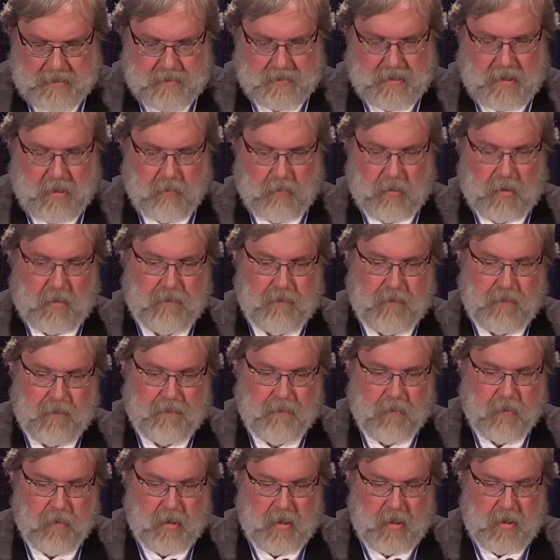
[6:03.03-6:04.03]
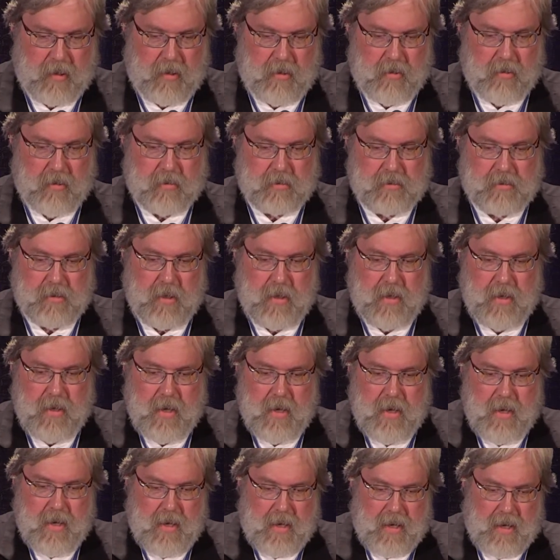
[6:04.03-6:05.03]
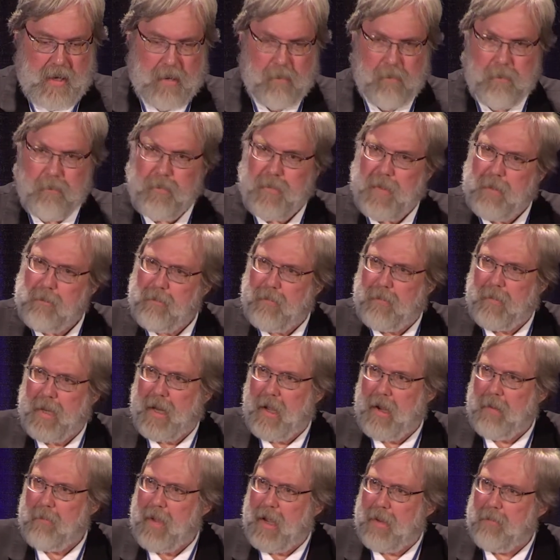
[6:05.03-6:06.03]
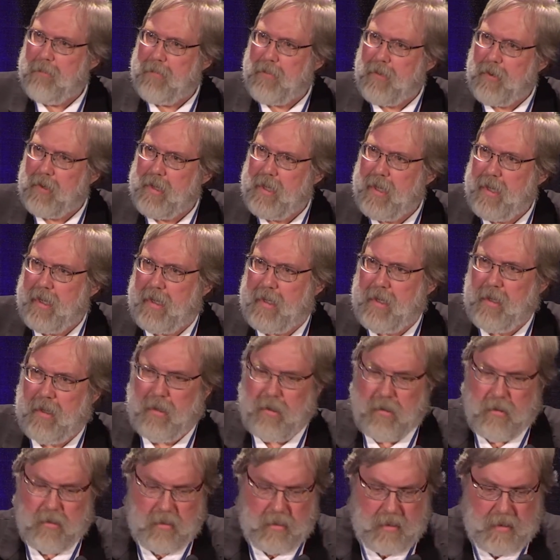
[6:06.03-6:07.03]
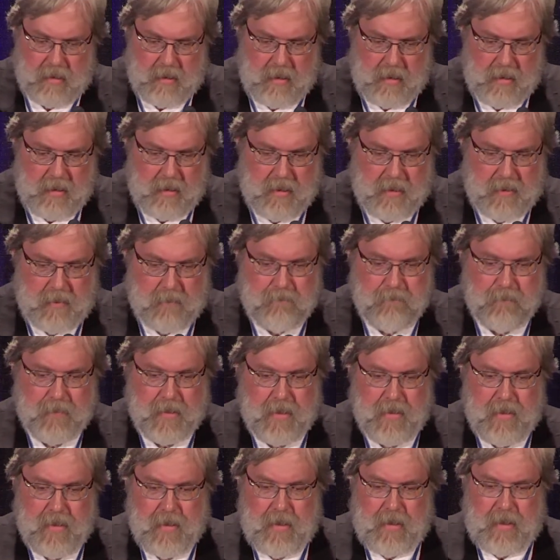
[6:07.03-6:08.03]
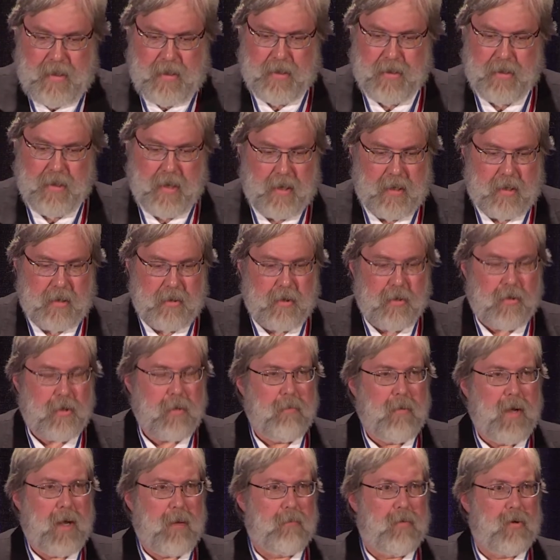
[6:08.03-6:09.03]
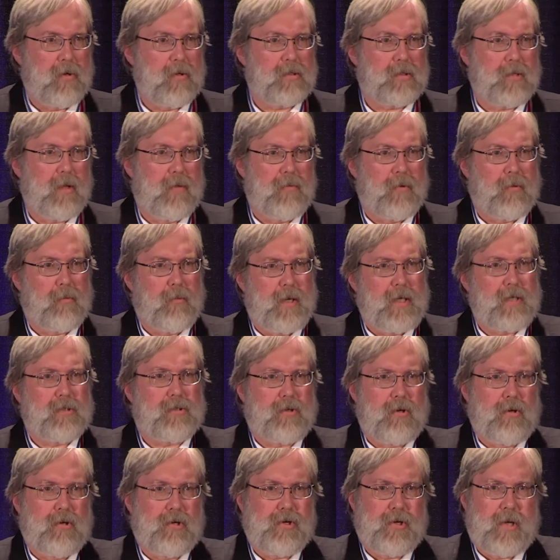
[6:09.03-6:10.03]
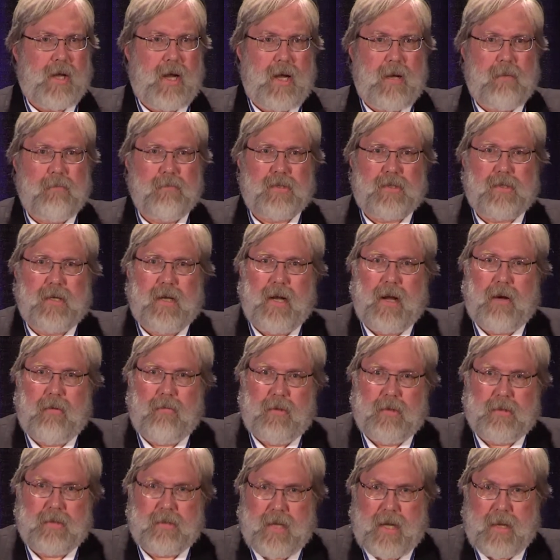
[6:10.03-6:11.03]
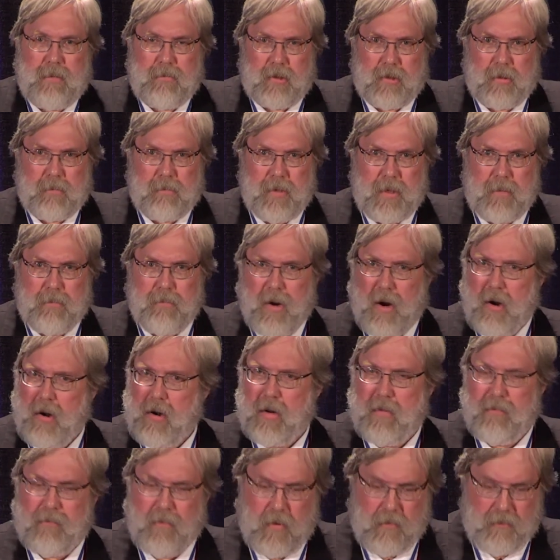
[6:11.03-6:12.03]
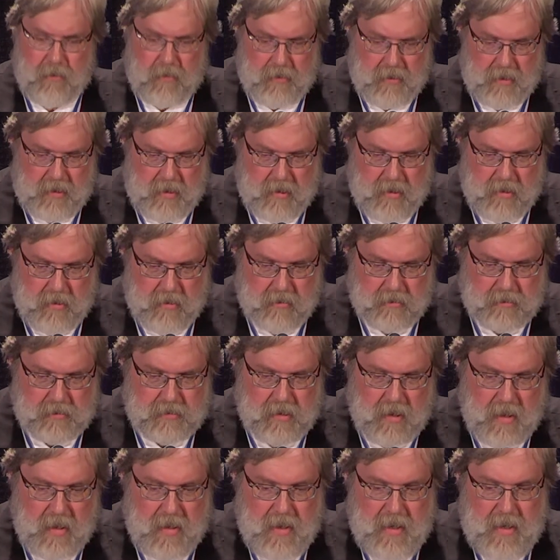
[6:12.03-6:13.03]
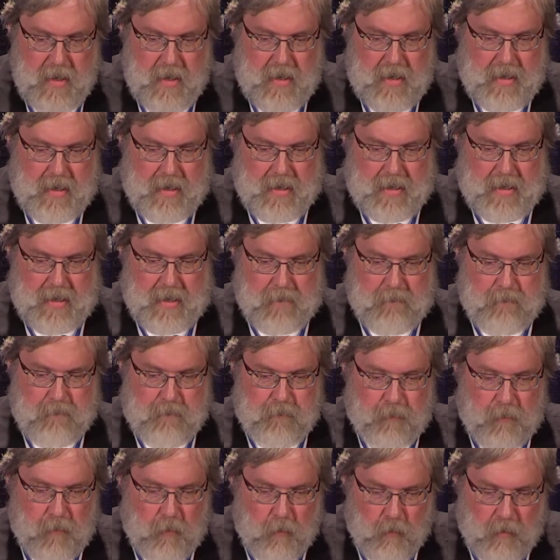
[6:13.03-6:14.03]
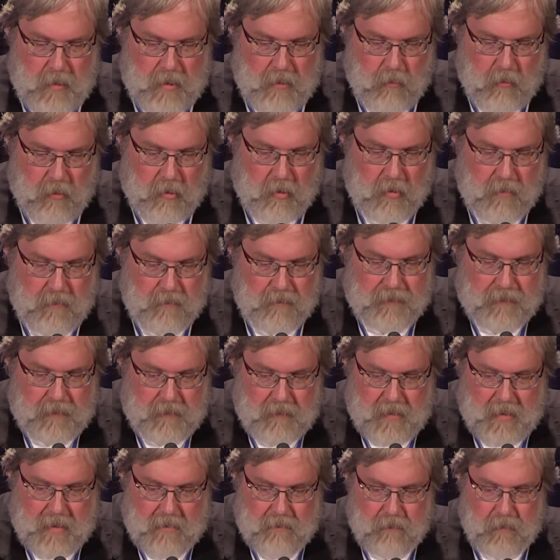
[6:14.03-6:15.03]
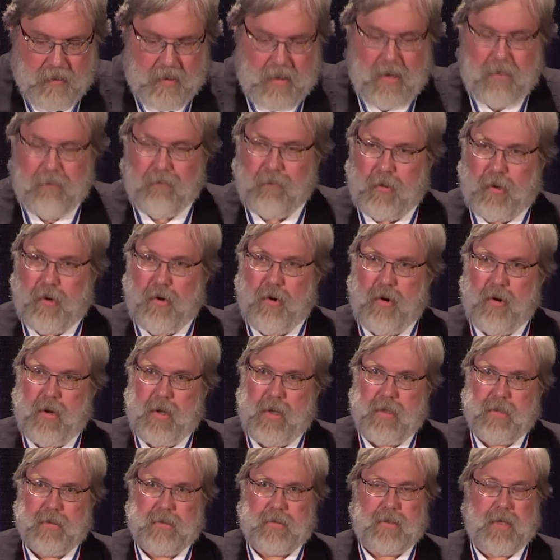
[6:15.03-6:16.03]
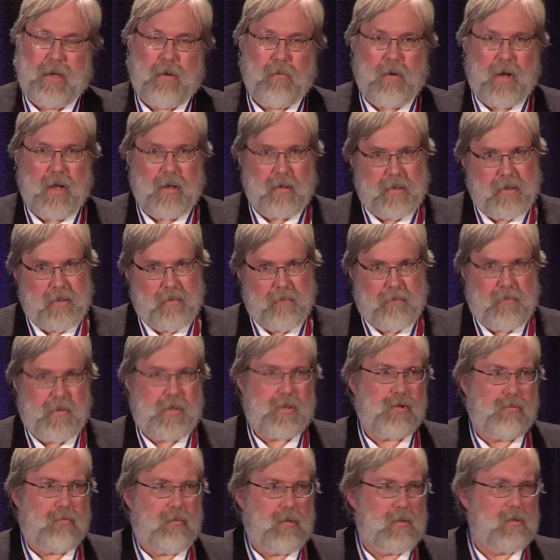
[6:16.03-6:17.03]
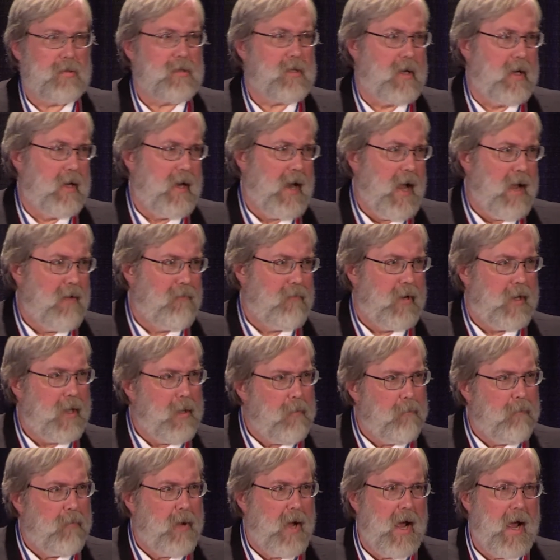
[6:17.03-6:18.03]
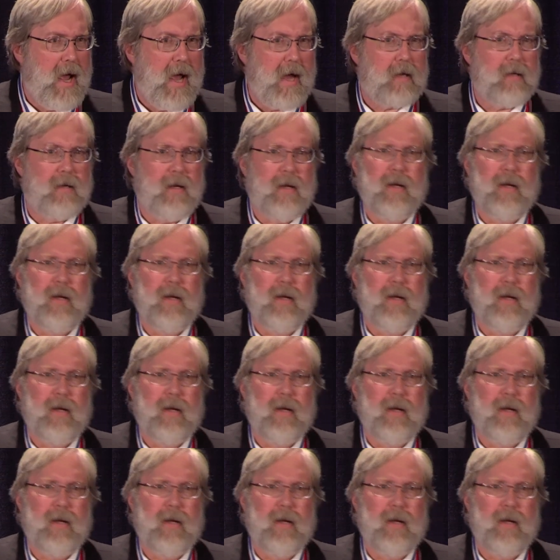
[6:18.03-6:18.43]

I worked for 40 years. But I'm particularly indebted to the members of the research teams that I was able to be part of over the years. What I've learned is that while individuals can have an impact,